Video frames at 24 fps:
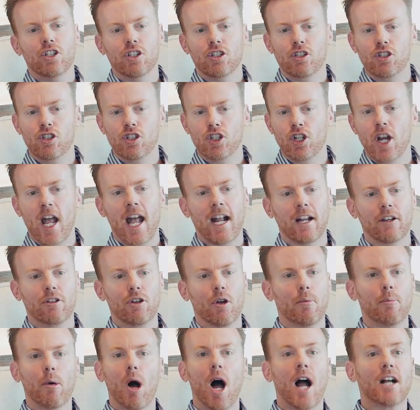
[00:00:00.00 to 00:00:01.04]
just check
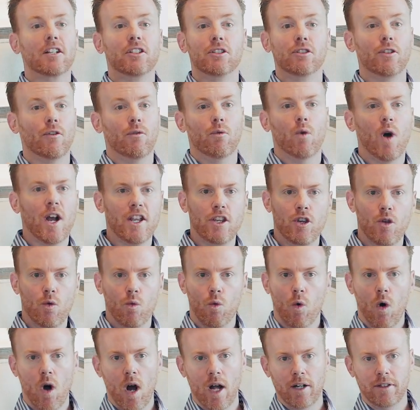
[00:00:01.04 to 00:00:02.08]
your boxes of what you
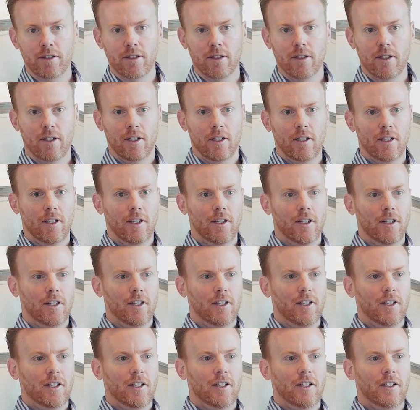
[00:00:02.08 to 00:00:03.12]
want.
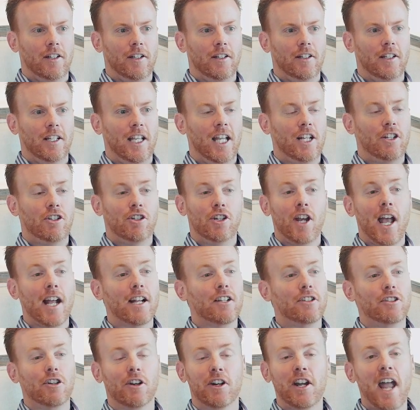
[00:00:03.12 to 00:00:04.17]
It
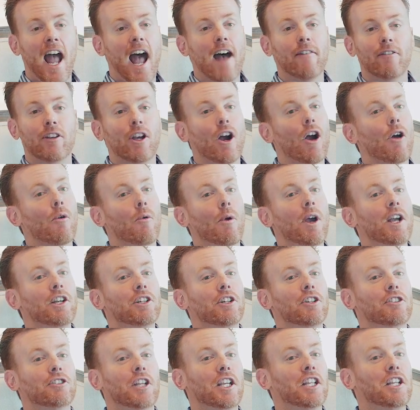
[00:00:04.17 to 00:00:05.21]
checks your caviar
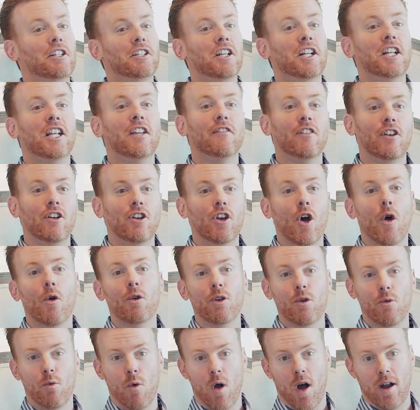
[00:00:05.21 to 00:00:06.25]
wishes that you didn't even know
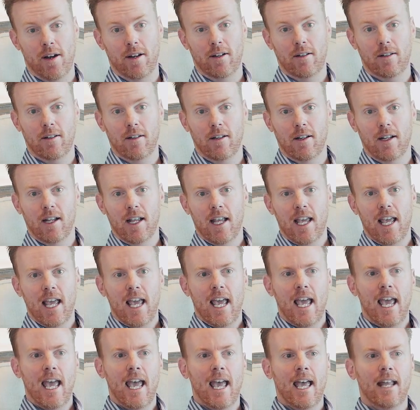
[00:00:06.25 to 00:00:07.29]
you wanted.
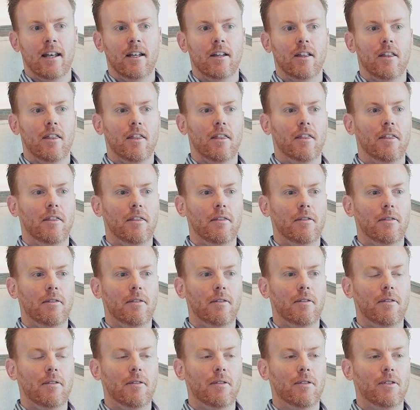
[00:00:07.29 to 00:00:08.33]
And
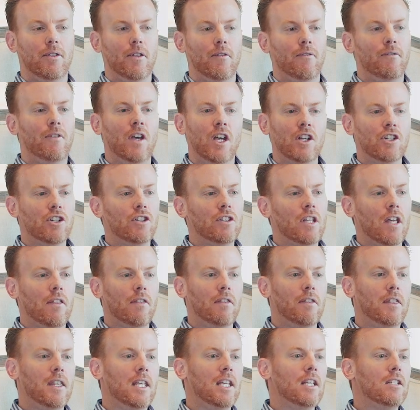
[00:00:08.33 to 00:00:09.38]
the vision
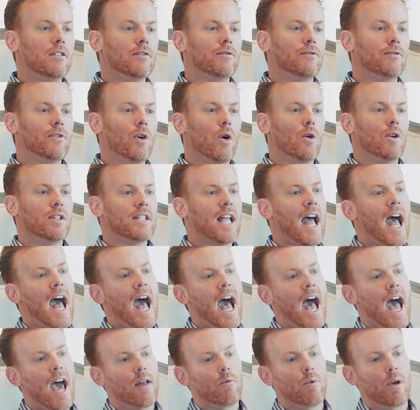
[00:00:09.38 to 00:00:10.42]
that these folks
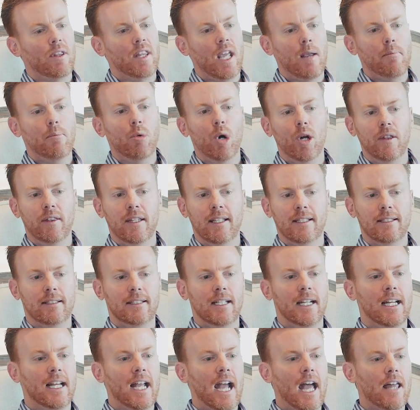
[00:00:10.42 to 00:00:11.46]
had when they put this
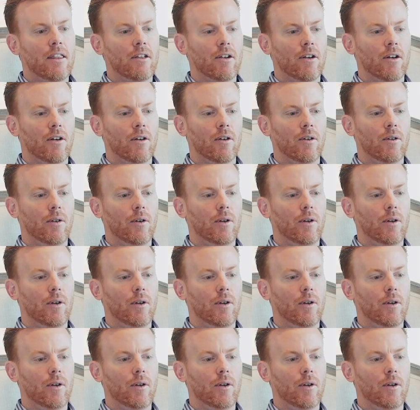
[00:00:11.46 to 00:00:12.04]
together,